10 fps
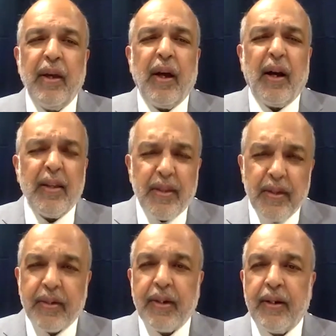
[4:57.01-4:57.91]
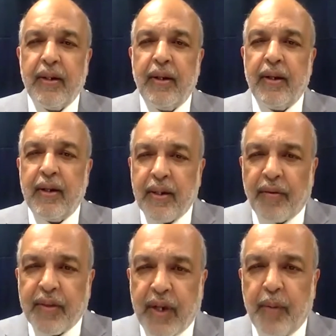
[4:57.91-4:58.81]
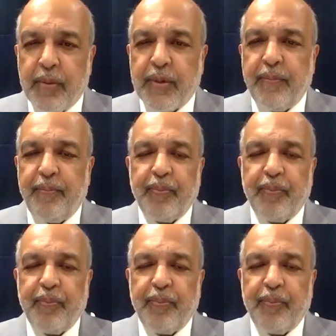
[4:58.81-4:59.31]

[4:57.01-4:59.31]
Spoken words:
uncertain, tough times.